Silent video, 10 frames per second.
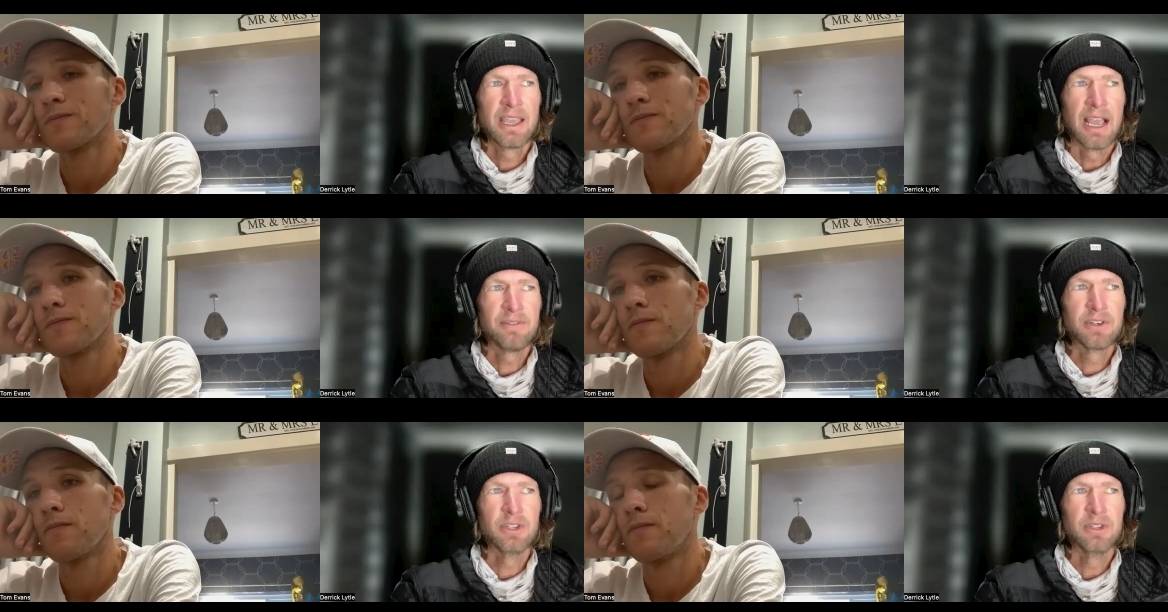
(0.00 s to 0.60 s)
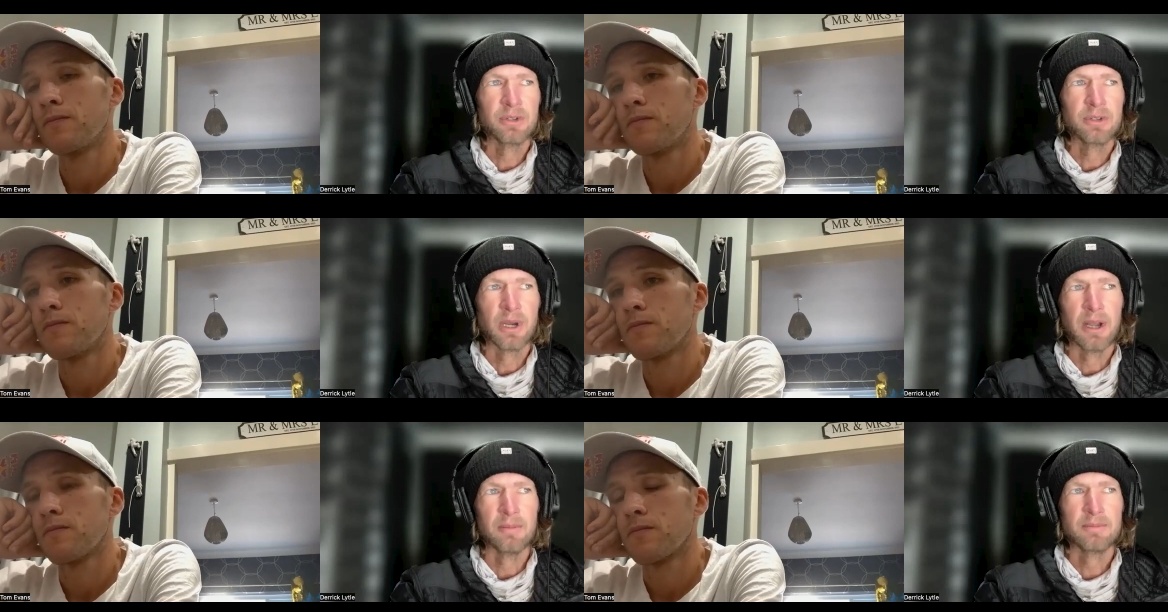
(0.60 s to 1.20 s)
Speaker 1: after
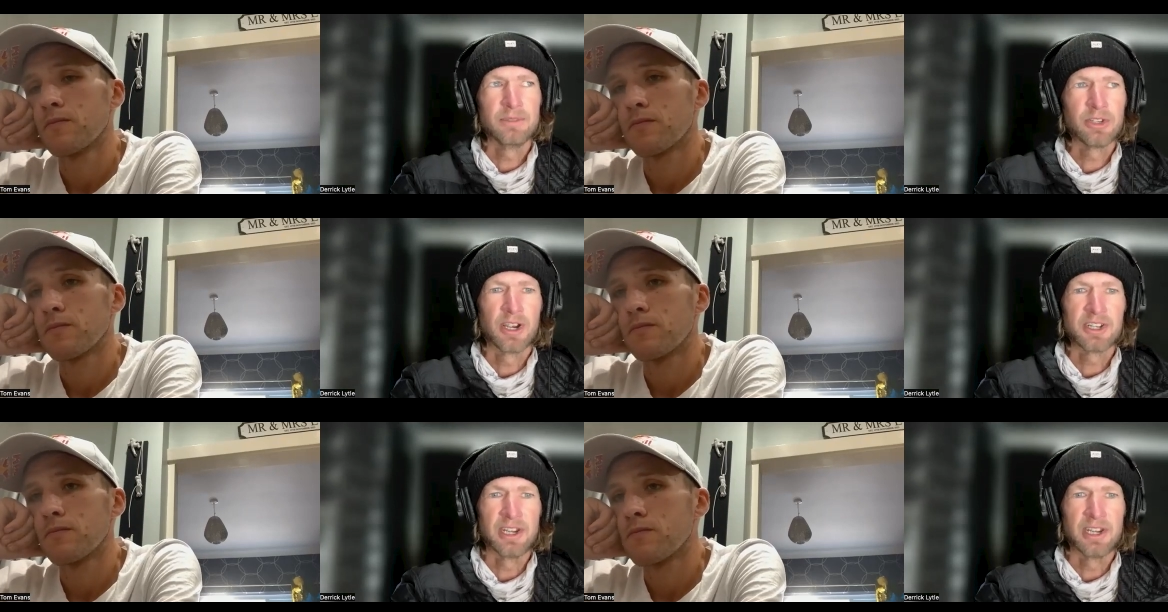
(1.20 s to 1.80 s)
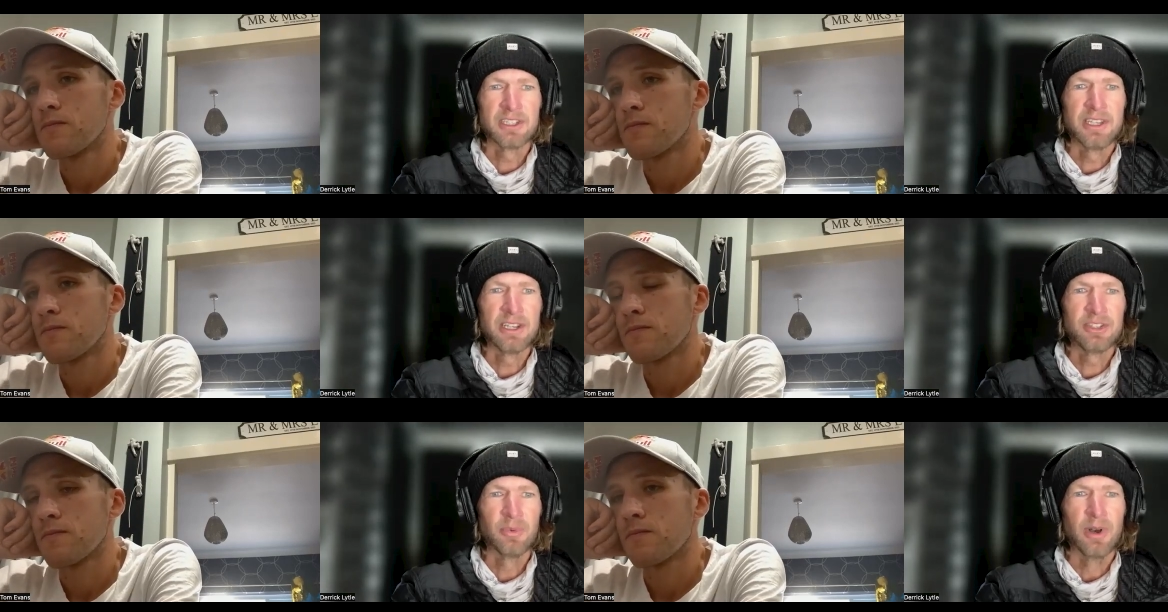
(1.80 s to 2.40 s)
you um, you crossed line at
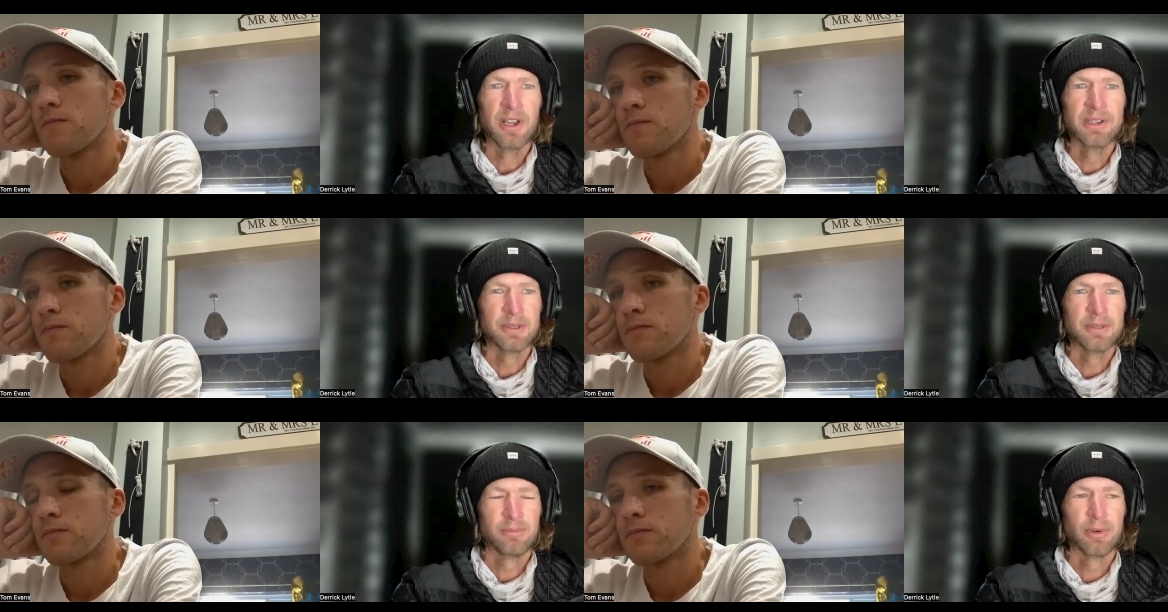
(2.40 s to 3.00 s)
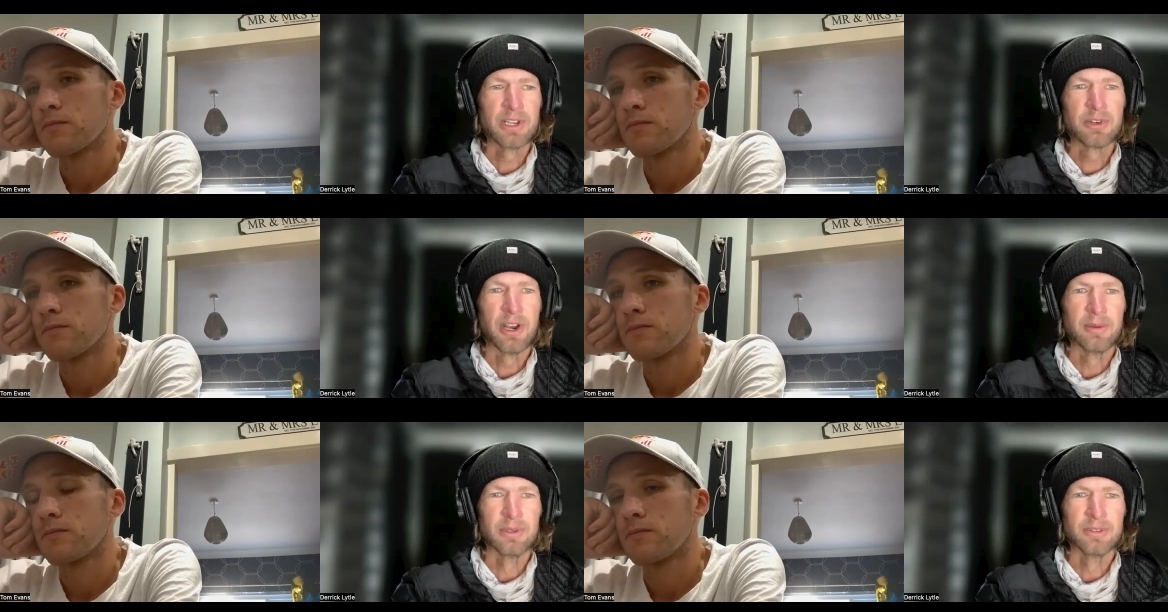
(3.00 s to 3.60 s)
states, you won. It was pretty
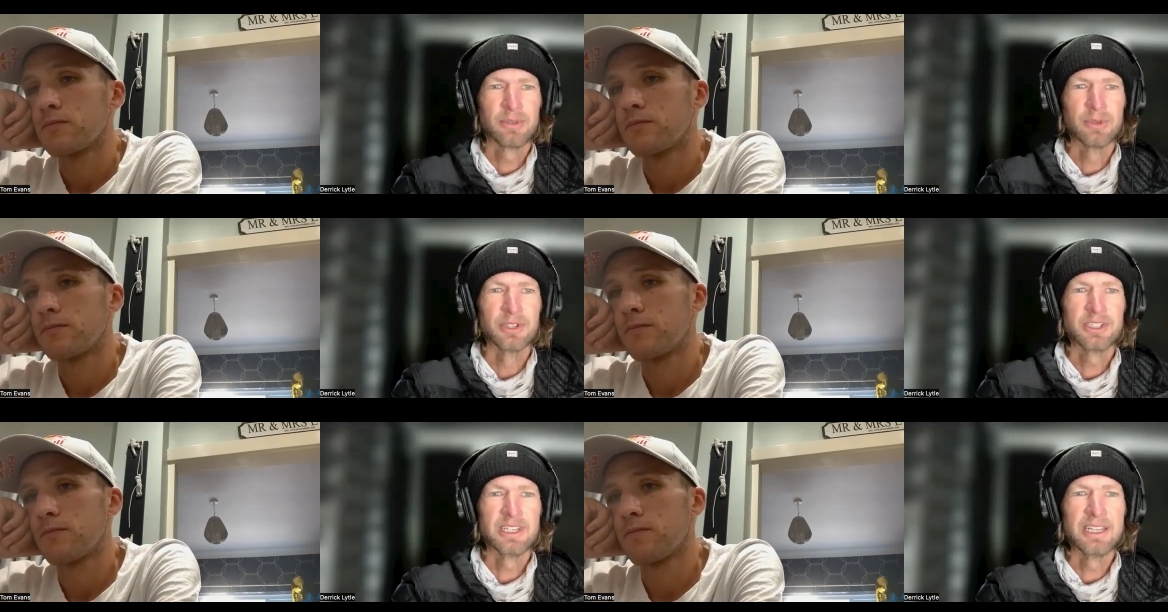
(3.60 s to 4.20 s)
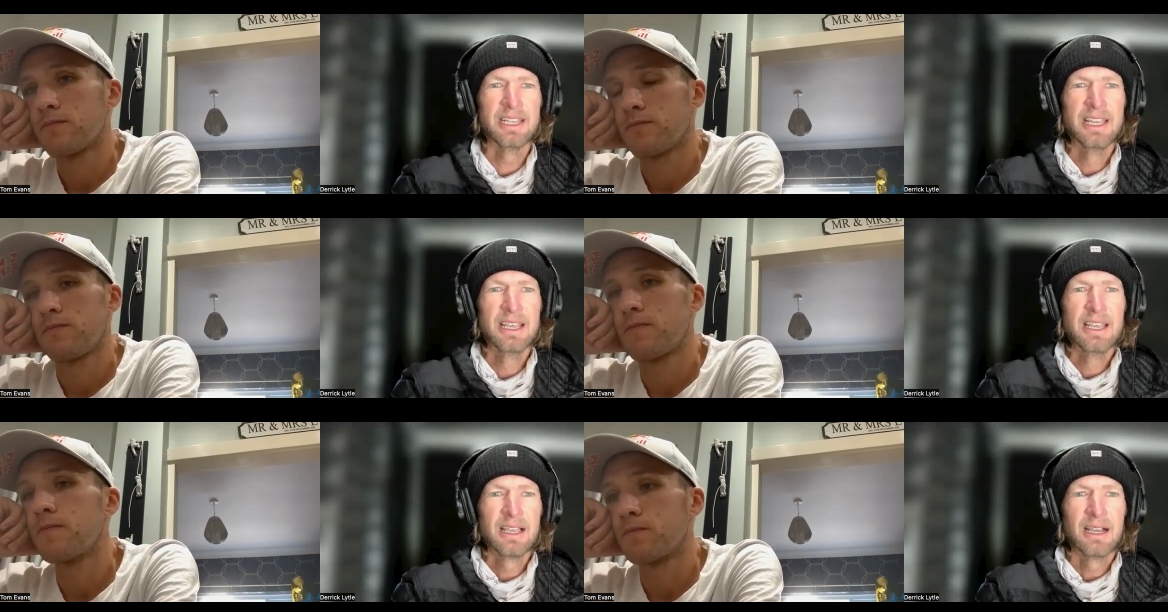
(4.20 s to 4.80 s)
incredible. It was cool to see.
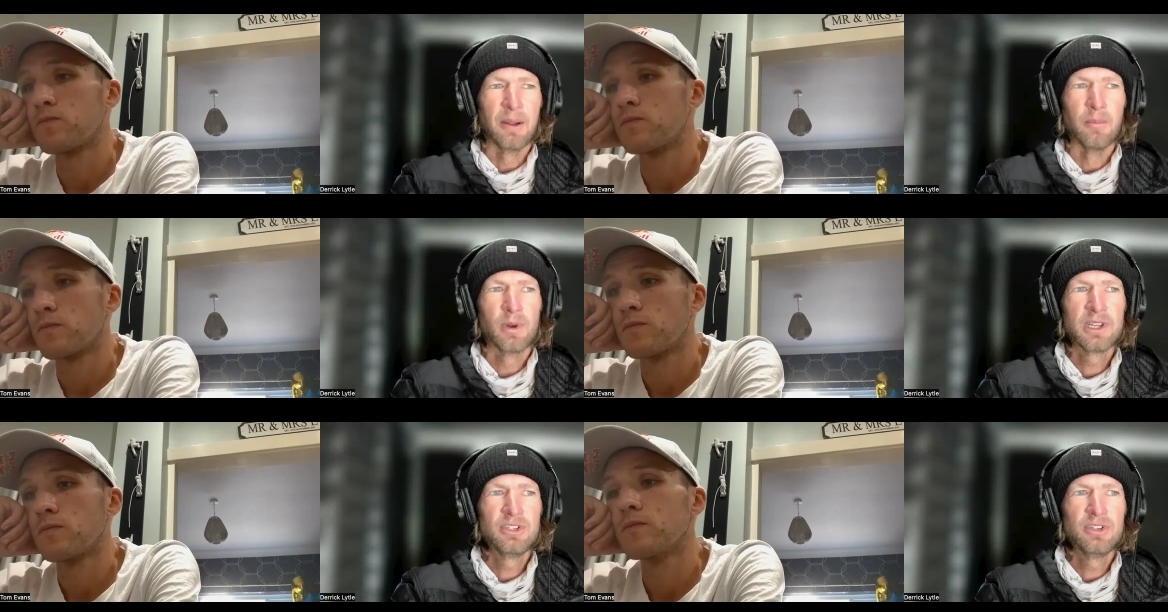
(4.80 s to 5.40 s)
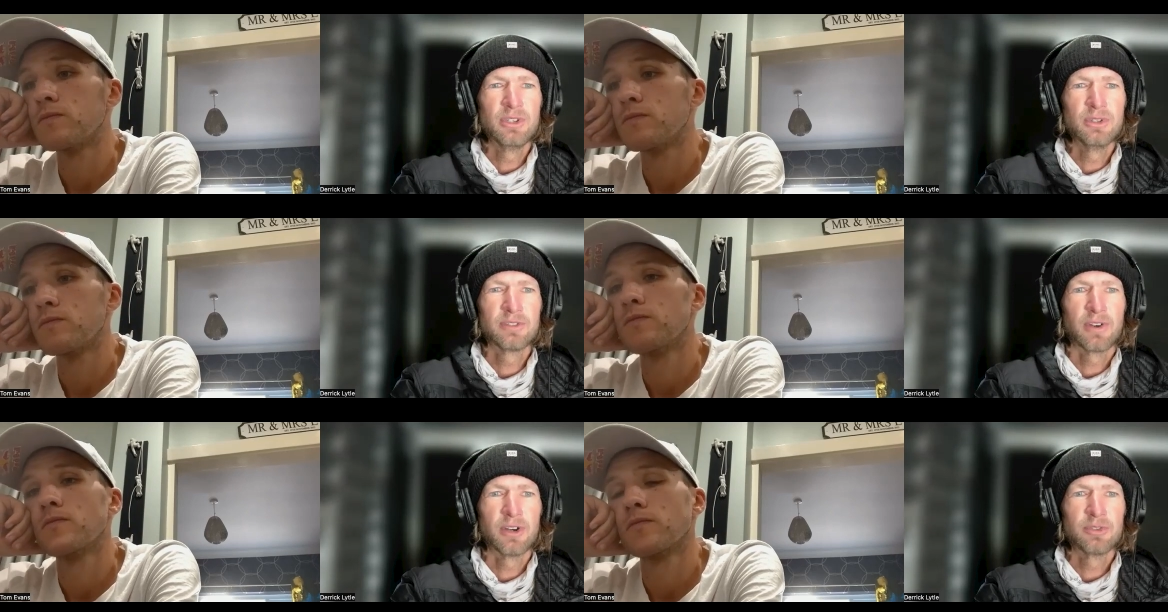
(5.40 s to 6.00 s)
Um, what did you do
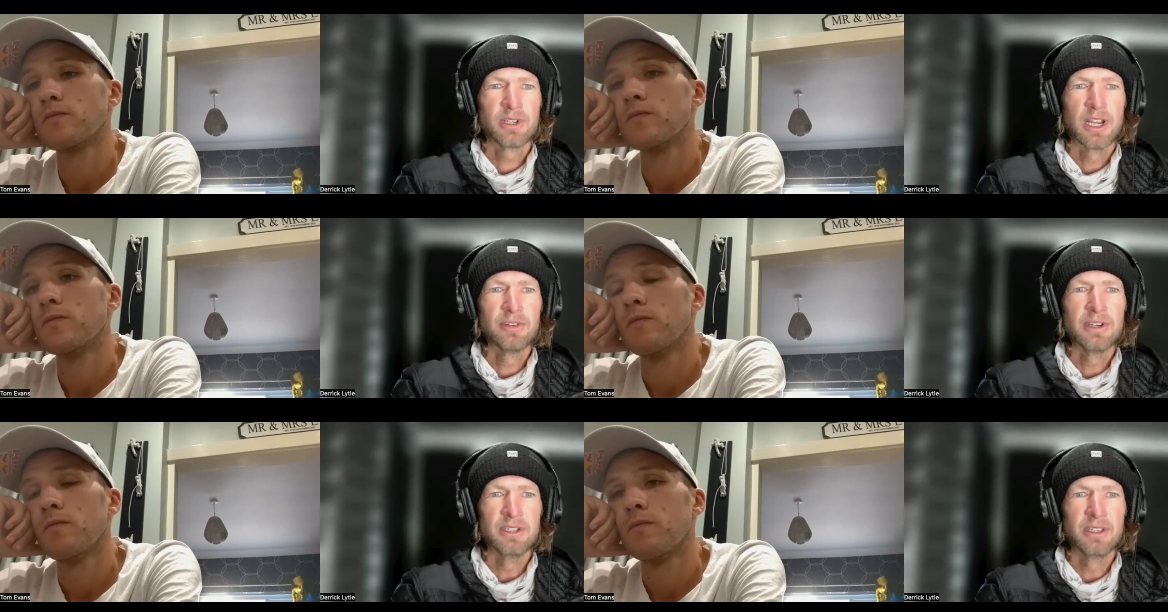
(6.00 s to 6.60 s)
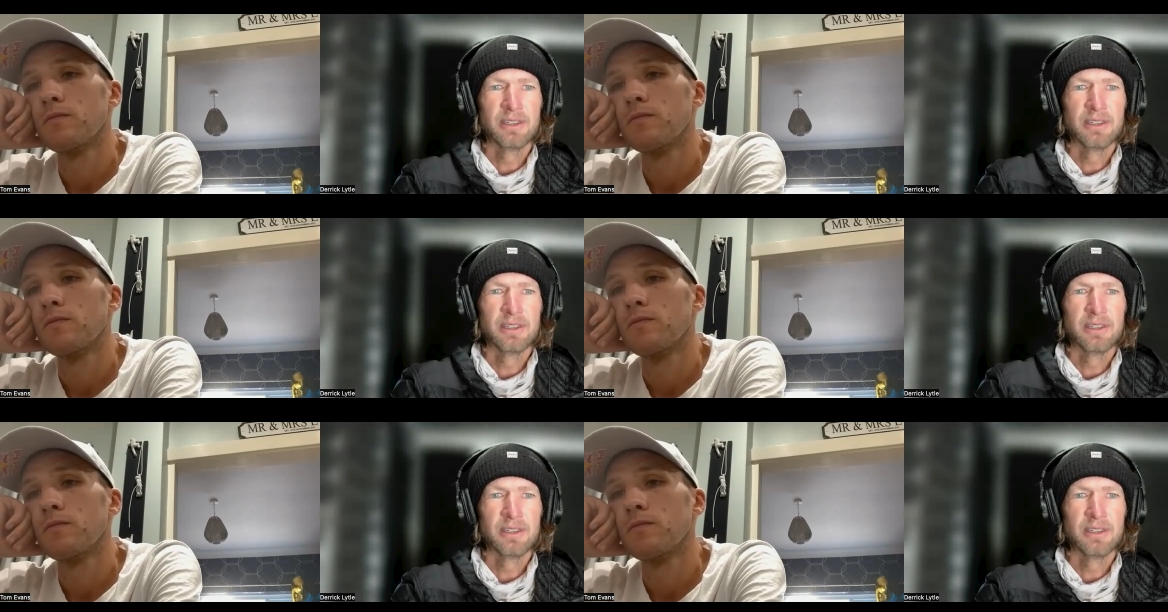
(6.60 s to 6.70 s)
as far as recovery? Did